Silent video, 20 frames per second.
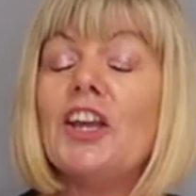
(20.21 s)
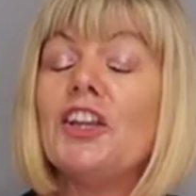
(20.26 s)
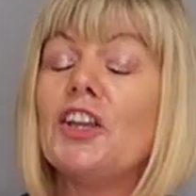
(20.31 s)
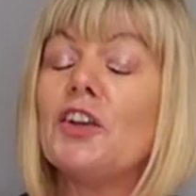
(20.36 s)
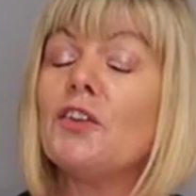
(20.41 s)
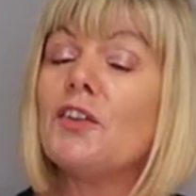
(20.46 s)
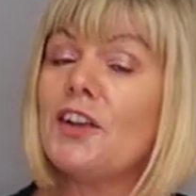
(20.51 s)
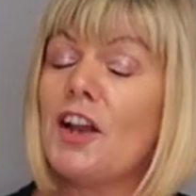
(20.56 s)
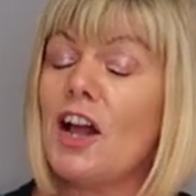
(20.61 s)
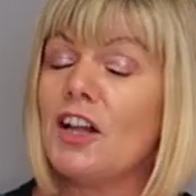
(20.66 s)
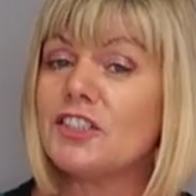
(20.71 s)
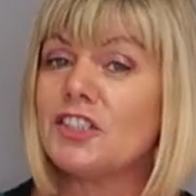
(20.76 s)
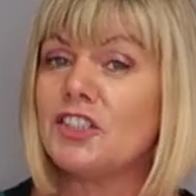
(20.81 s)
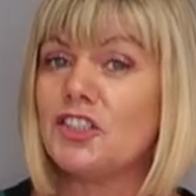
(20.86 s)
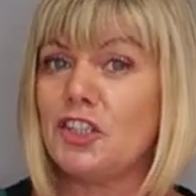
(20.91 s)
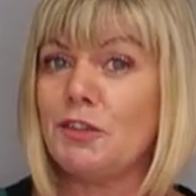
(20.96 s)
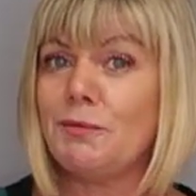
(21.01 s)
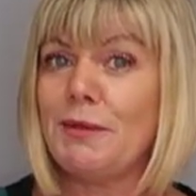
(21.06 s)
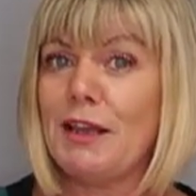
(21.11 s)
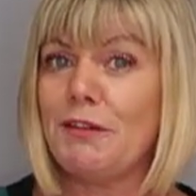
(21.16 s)
You can also
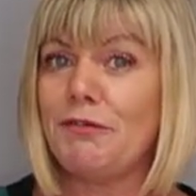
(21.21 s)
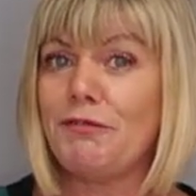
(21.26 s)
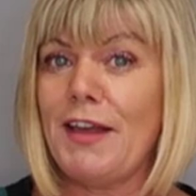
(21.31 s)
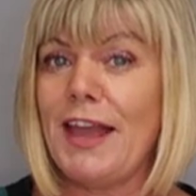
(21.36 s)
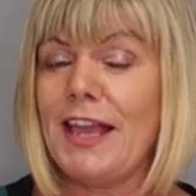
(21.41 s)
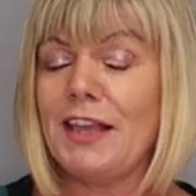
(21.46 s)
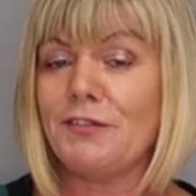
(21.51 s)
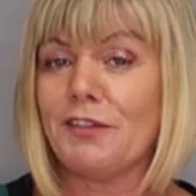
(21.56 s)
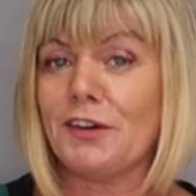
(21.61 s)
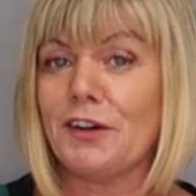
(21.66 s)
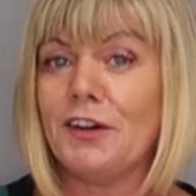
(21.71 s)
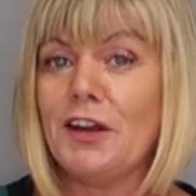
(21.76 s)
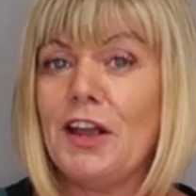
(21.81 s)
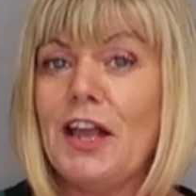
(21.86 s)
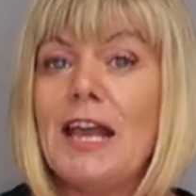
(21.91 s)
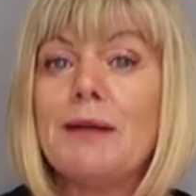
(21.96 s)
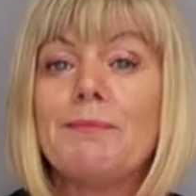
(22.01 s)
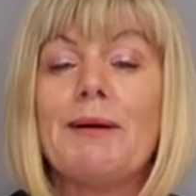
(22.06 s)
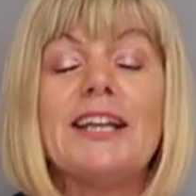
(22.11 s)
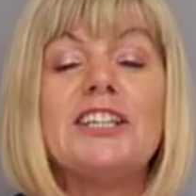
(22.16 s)
do me a favour
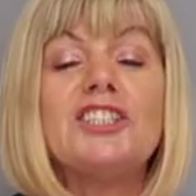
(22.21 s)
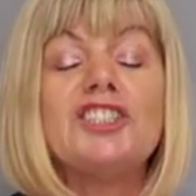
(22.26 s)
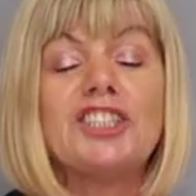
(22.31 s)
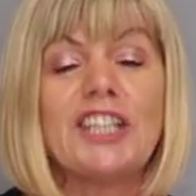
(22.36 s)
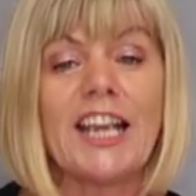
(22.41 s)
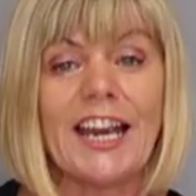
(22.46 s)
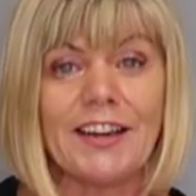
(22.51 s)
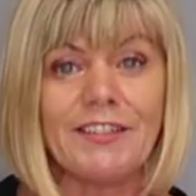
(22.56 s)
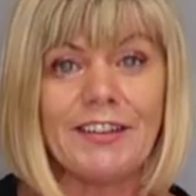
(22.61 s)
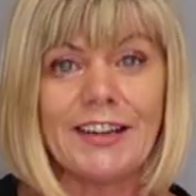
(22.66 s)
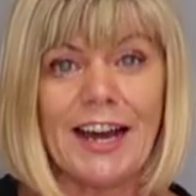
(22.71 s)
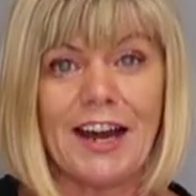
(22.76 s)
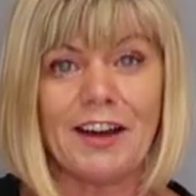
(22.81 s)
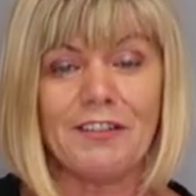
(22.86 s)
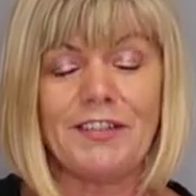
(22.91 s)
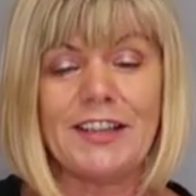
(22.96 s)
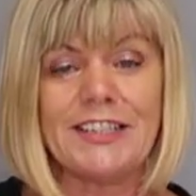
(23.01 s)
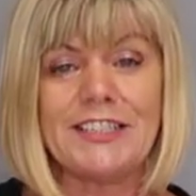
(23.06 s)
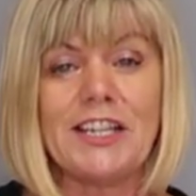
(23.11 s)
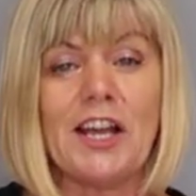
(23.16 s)
by sharing
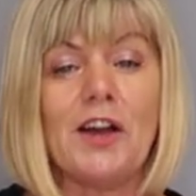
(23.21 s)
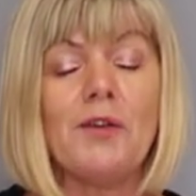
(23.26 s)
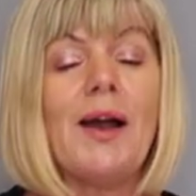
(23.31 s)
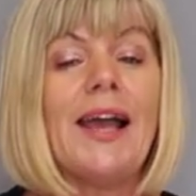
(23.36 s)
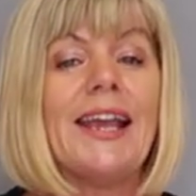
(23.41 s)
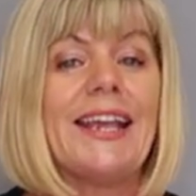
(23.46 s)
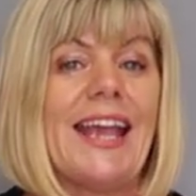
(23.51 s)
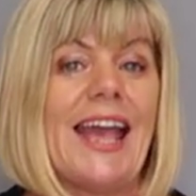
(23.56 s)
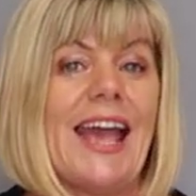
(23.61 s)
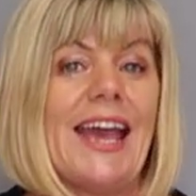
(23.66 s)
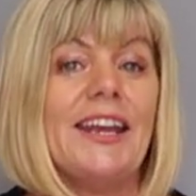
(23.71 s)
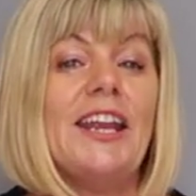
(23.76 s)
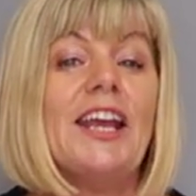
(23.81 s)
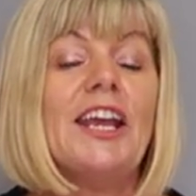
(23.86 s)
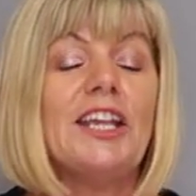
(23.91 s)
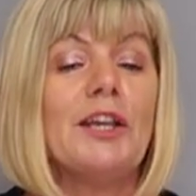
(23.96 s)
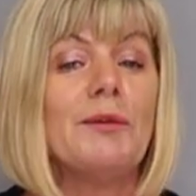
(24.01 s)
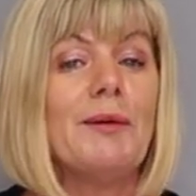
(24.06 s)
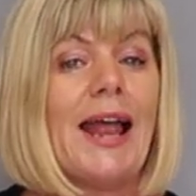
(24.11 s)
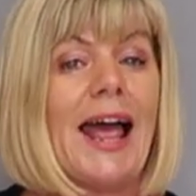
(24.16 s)
our video. Again,
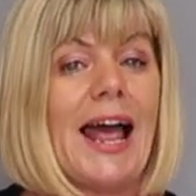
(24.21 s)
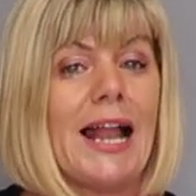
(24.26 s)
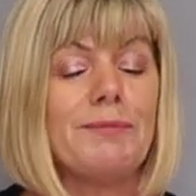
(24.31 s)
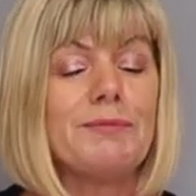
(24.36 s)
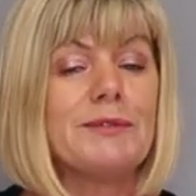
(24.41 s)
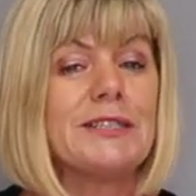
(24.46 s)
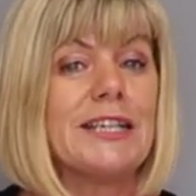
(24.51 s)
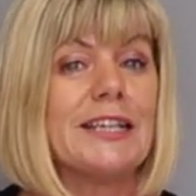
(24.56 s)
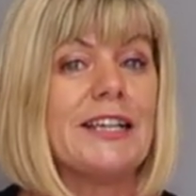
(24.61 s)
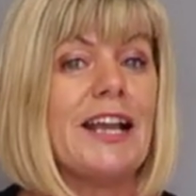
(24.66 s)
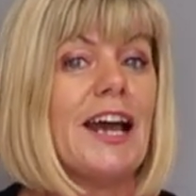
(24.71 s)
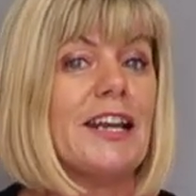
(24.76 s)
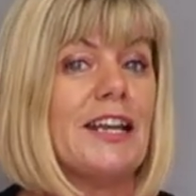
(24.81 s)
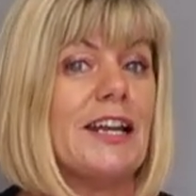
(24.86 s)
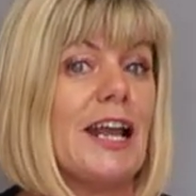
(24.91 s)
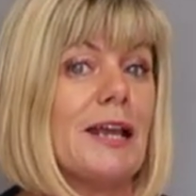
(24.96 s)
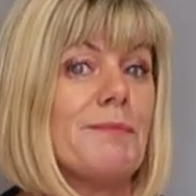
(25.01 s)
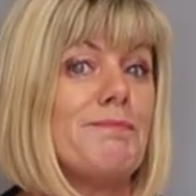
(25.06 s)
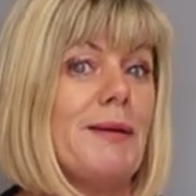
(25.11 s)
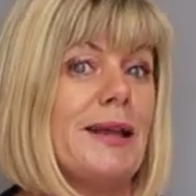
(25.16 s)
you will help to kind
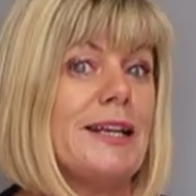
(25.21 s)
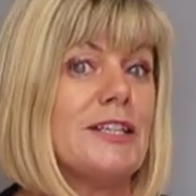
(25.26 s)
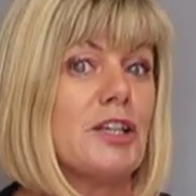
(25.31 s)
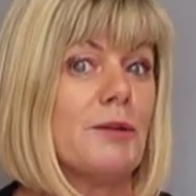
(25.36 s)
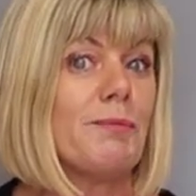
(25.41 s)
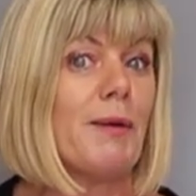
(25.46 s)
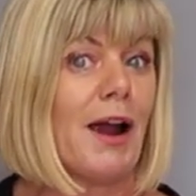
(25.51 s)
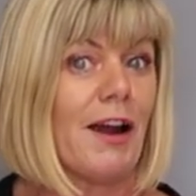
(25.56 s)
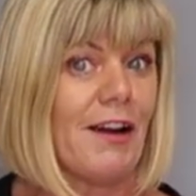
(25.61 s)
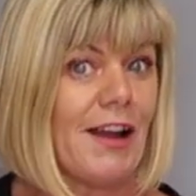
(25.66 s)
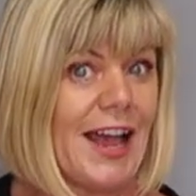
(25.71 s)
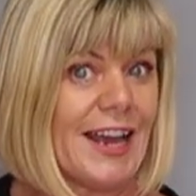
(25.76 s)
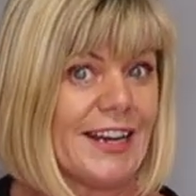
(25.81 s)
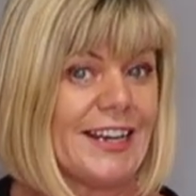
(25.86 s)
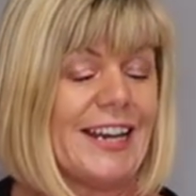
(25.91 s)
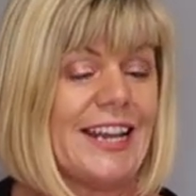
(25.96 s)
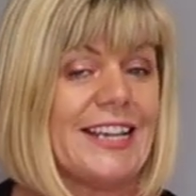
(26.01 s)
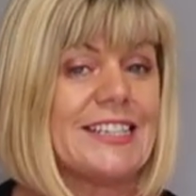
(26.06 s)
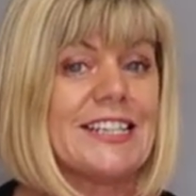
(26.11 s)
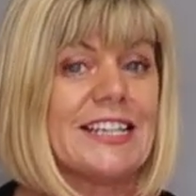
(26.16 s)
of like build up our
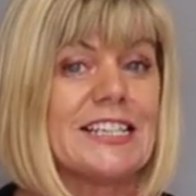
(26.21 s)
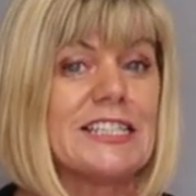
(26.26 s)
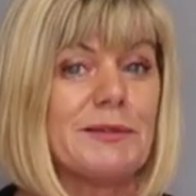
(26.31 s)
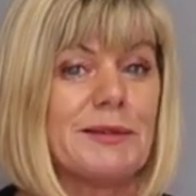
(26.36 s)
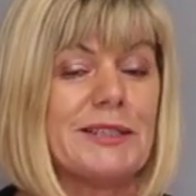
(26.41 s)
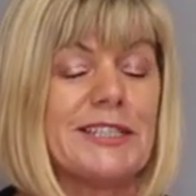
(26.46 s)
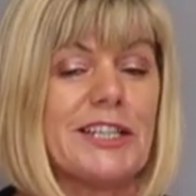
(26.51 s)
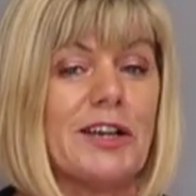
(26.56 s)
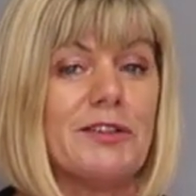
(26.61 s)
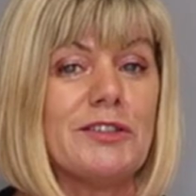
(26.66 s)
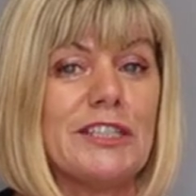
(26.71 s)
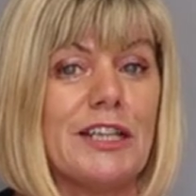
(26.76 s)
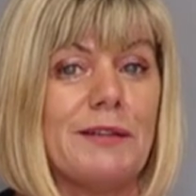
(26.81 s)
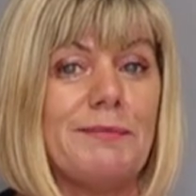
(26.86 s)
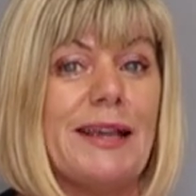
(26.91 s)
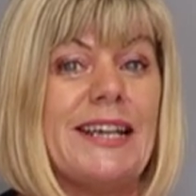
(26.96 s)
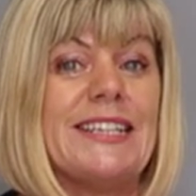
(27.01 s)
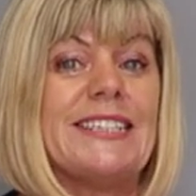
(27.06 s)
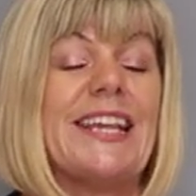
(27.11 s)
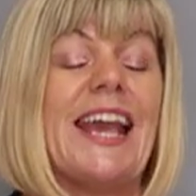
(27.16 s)
analytics with social
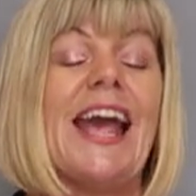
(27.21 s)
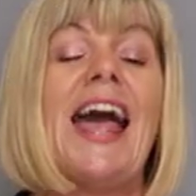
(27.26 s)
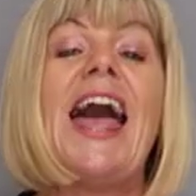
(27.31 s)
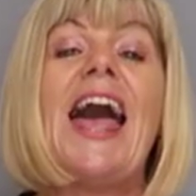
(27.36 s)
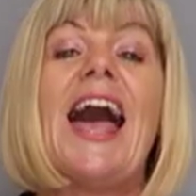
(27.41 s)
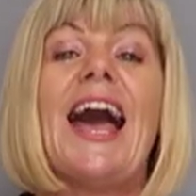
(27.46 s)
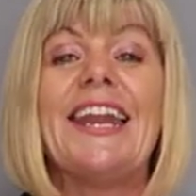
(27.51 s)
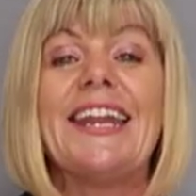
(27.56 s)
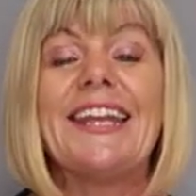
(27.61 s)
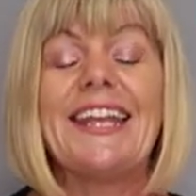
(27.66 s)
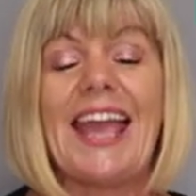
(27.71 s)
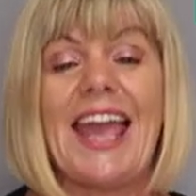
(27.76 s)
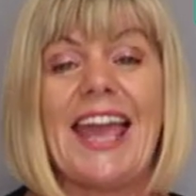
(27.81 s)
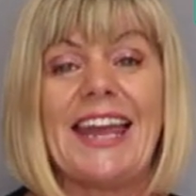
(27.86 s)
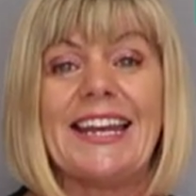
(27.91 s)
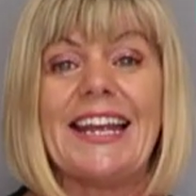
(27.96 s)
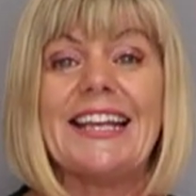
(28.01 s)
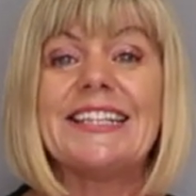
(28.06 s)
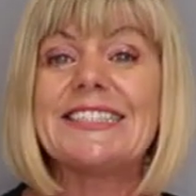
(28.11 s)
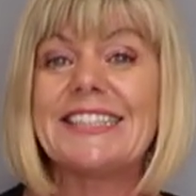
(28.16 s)
media, and
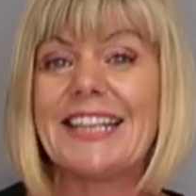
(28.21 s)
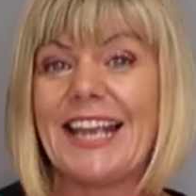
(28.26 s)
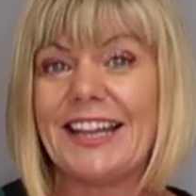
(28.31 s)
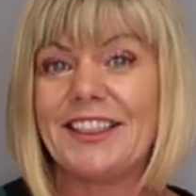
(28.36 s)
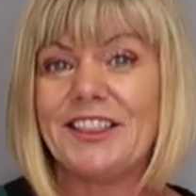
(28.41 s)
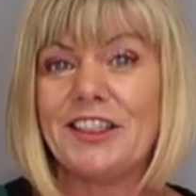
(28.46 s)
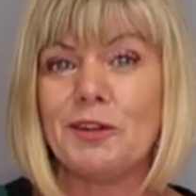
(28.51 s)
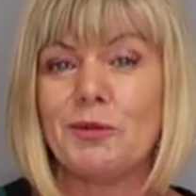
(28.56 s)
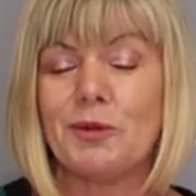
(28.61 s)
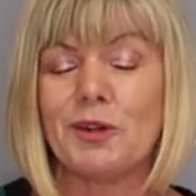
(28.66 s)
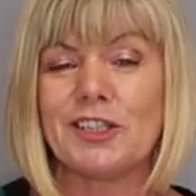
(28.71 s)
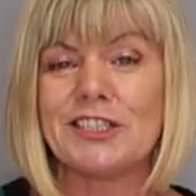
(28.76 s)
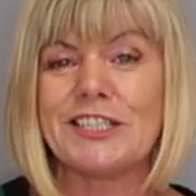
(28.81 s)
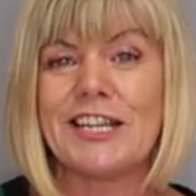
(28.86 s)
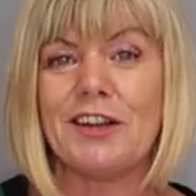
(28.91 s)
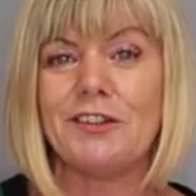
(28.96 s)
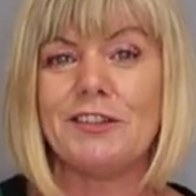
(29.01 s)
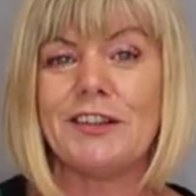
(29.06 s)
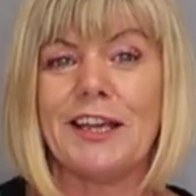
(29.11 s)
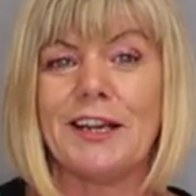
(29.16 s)
again, it's getting the word
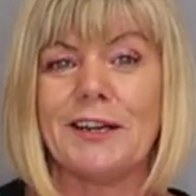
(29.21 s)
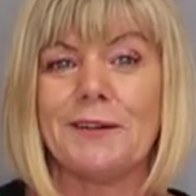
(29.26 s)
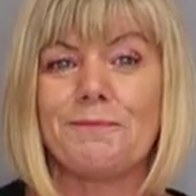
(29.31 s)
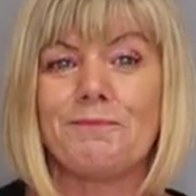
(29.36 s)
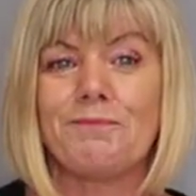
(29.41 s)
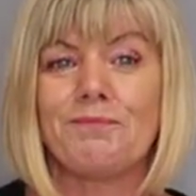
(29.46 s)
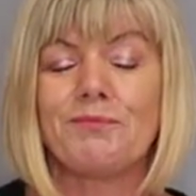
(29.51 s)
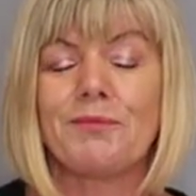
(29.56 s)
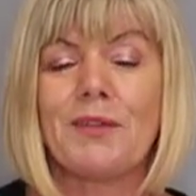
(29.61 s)
out there.